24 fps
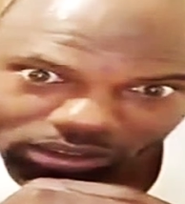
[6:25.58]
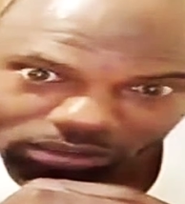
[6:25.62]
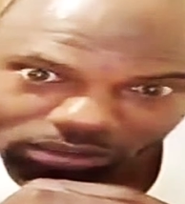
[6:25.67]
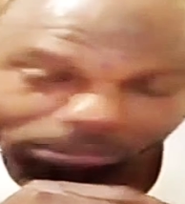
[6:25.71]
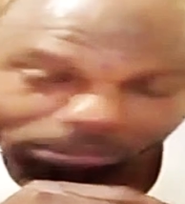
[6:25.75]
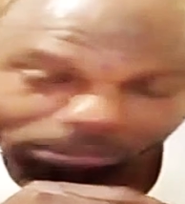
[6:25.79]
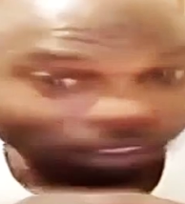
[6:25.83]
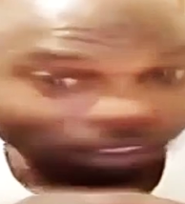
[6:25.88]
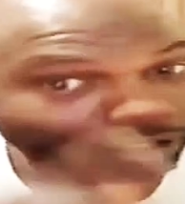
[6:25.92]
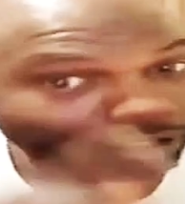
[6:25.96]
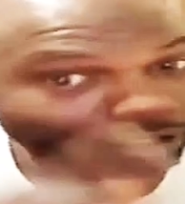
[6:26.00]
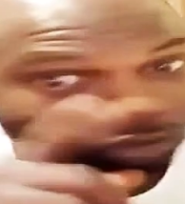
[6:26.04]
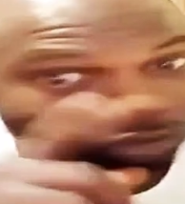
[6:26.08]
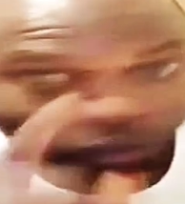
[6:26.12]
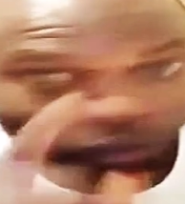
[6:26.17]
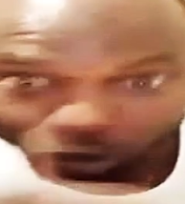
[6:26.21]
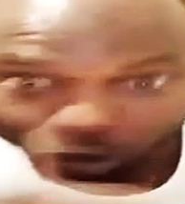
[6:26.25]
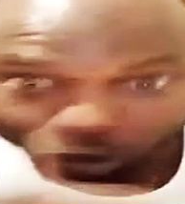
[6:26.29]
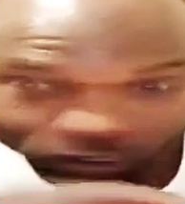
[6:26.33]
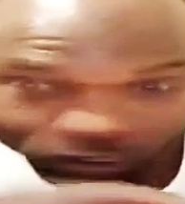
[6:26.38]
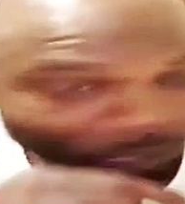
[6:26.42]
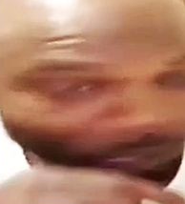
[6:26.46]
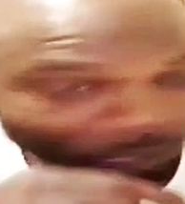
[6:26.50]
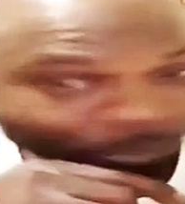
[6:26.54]
Man,
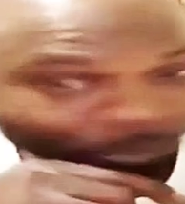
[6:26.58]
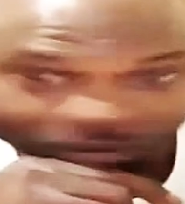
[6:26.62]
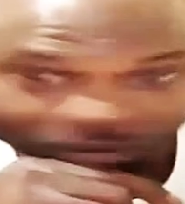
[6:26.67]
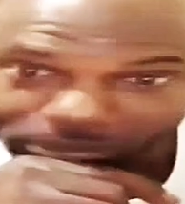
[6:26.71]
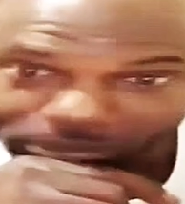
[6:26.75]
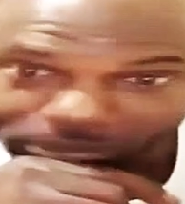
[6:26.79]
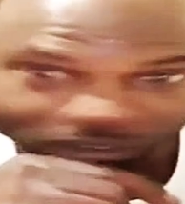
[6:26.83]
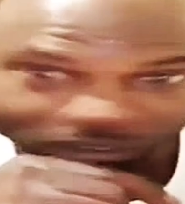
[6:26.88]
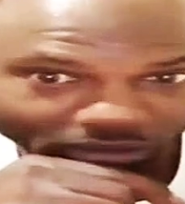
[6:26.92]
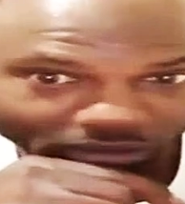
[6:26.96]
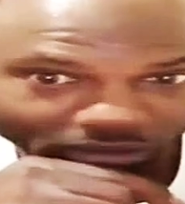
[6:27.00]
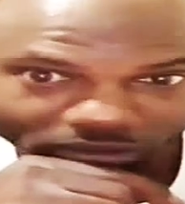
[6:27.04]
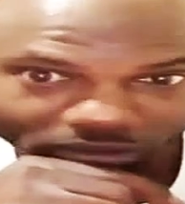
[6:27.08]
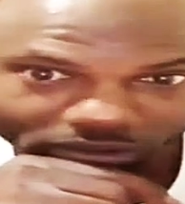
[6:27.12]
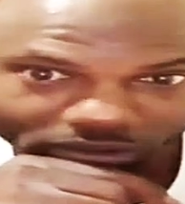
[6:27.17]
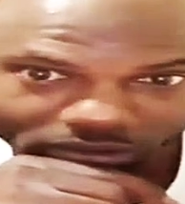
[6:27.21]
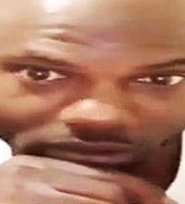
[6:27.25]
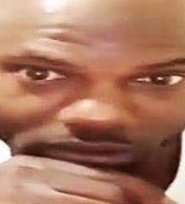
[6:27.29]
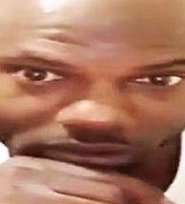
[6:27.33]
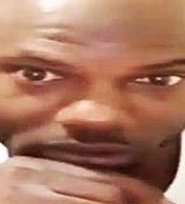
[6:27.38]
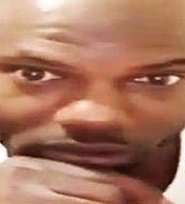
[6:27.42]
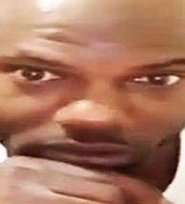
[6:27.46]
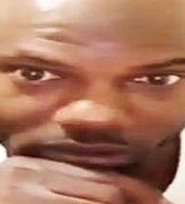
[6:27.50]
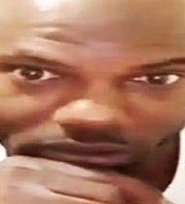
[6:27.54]
door ramped me.
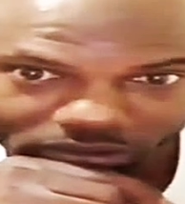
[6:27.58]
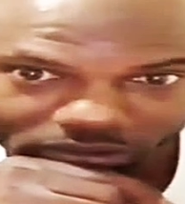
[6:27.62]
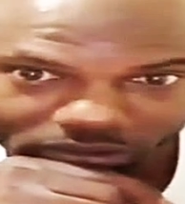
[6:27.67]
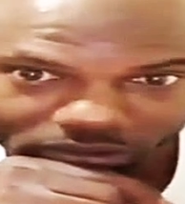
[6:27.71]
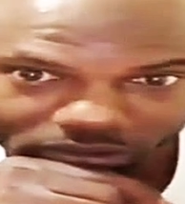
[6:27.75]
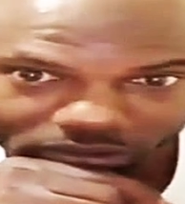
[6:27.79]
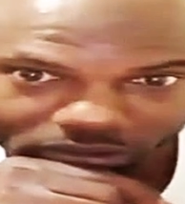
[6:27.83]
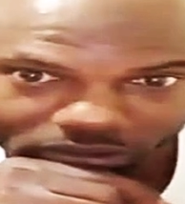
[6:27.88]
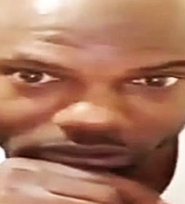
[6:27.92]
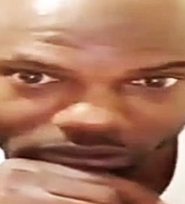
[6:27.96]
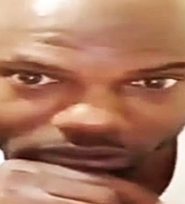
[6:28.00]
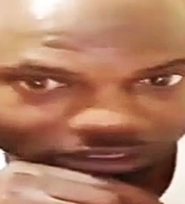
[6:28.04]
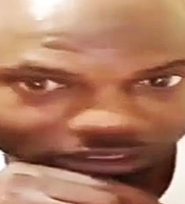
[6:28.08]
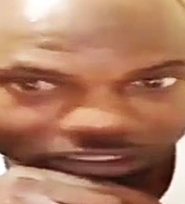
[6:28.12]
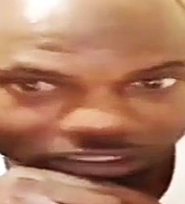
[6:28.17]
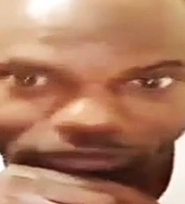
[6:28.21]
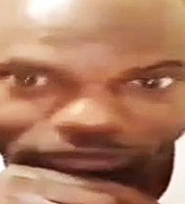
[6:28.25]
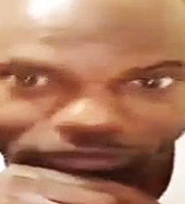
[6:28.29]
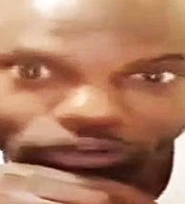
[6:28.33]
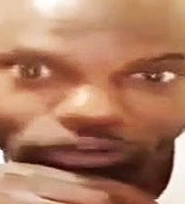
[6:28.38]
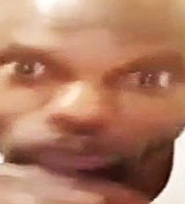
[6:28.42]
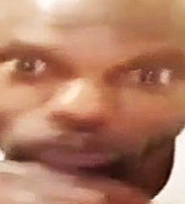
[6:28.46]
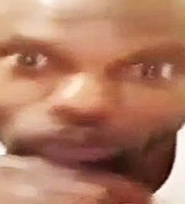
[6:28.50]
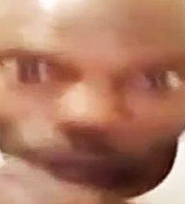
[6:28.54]
You don't
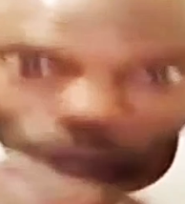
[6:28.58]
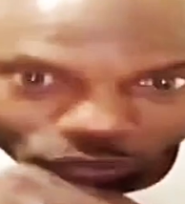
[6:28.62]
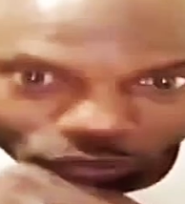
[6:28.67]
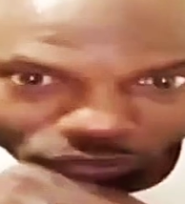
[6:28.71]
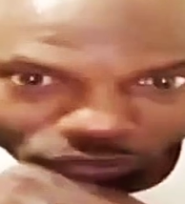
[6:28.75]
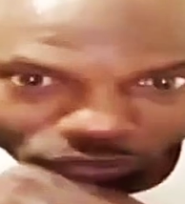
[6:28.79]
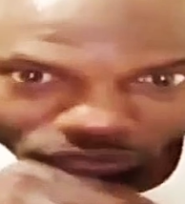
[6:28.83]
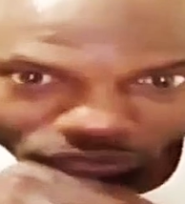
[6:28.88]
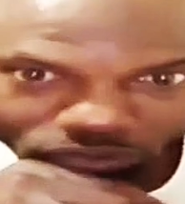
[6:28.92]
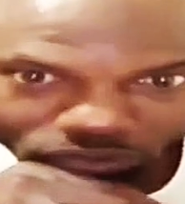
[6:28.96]
even know